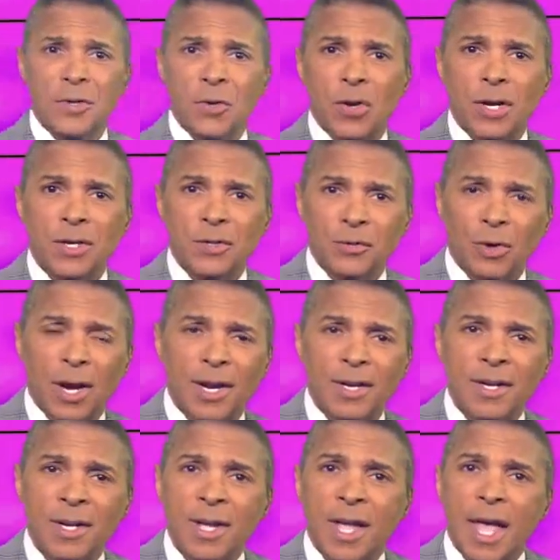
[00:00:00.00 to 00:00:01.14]
degrees, right?
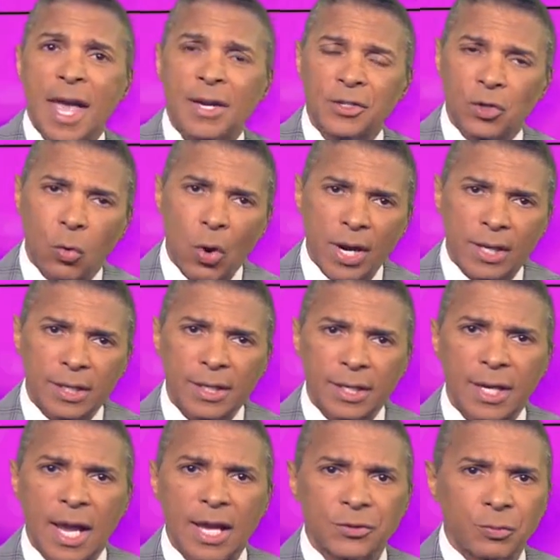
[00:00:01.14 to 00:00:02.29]
And as quickly
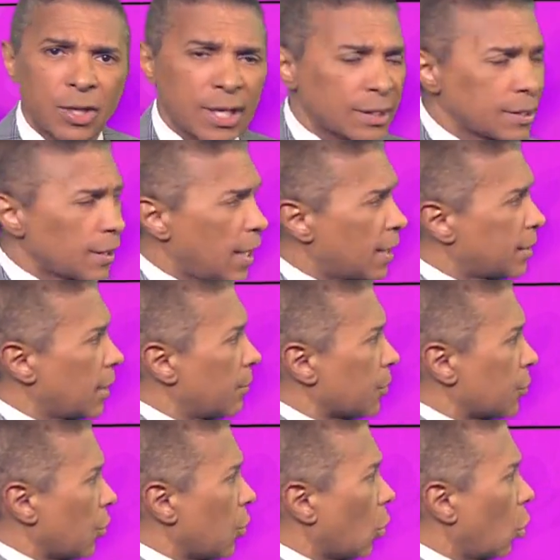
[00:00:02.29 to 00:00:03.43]
as we get to that
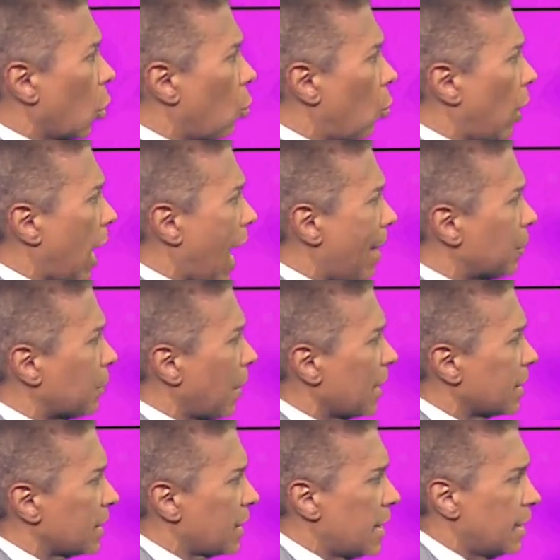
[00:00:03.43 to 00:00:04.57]
temperature, look what happens by
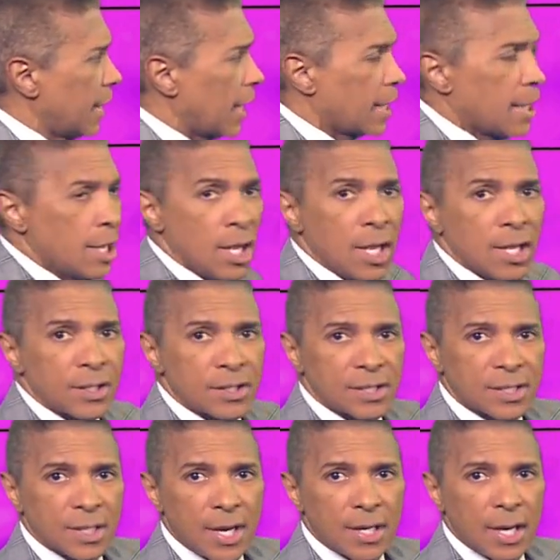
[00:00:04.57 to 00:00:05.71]
Sunday.
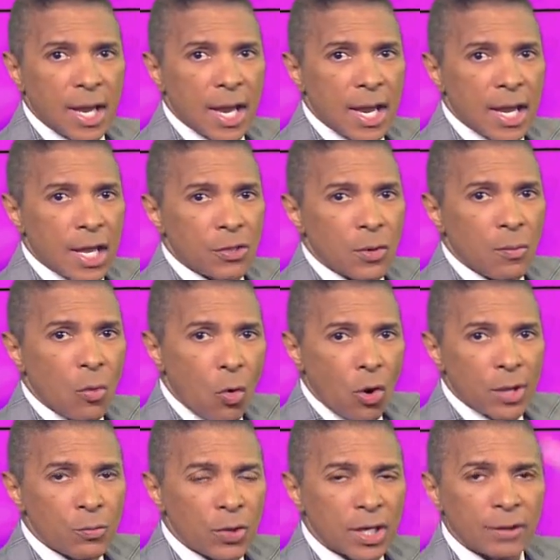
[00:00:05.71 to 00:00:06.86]
Sunday in the morning, we